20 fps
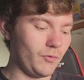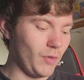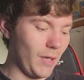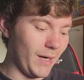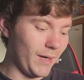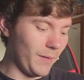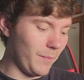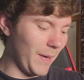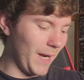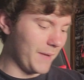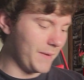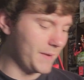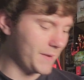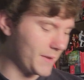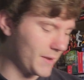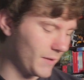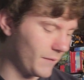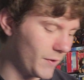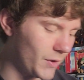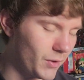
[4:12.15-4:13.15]
trying to buy these
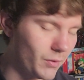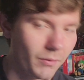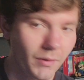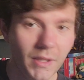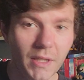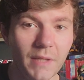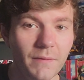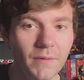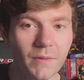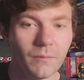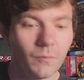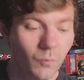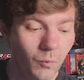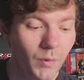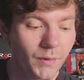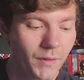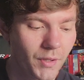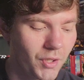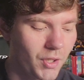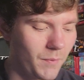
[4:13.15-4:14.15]
individually, even
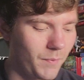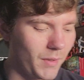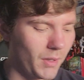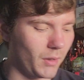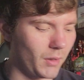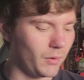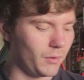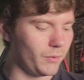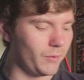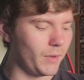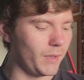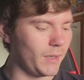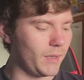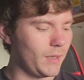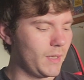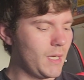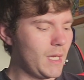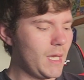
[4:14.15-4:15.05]
with the shipping included.